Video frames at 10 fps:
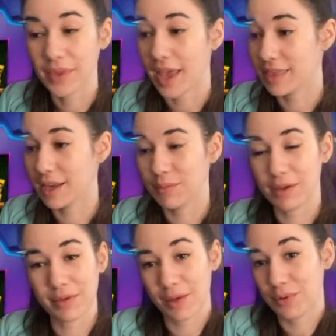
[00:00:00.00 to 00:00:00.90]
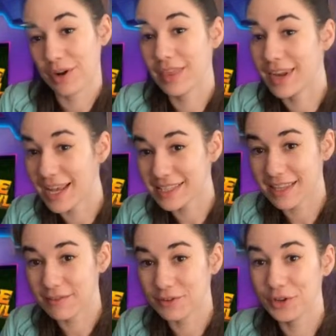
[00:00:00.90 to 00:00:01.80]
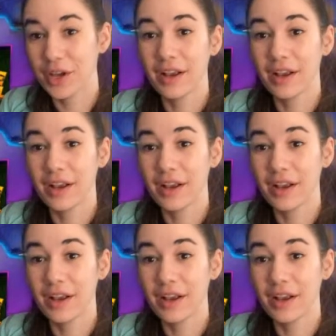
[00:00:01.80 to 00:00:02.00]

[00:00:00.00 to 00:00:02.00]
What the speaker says: And then maybe I put on the next level